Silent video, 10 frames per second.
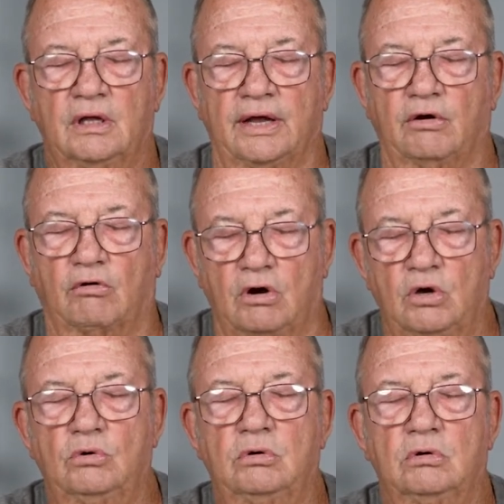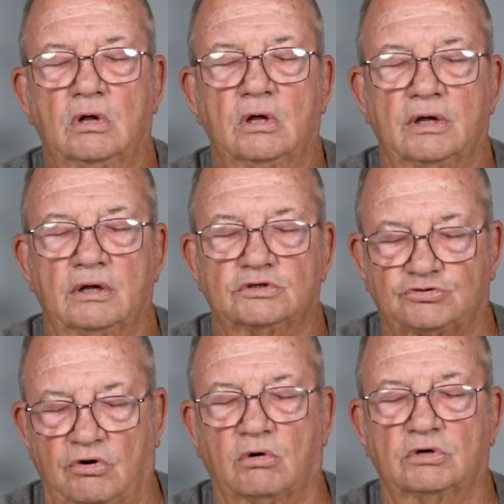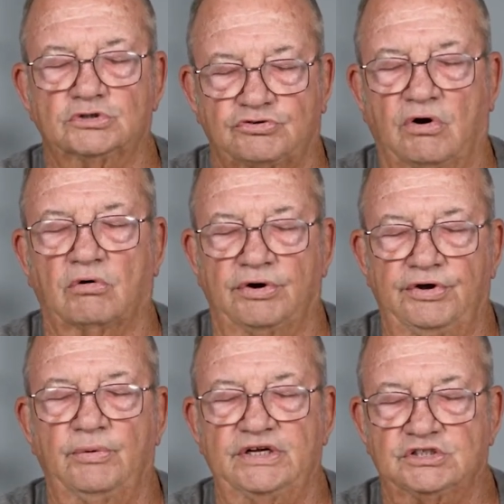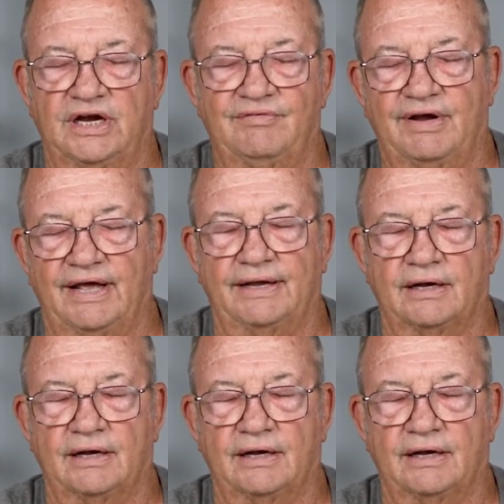and grow stronger and stronger in you each and every day.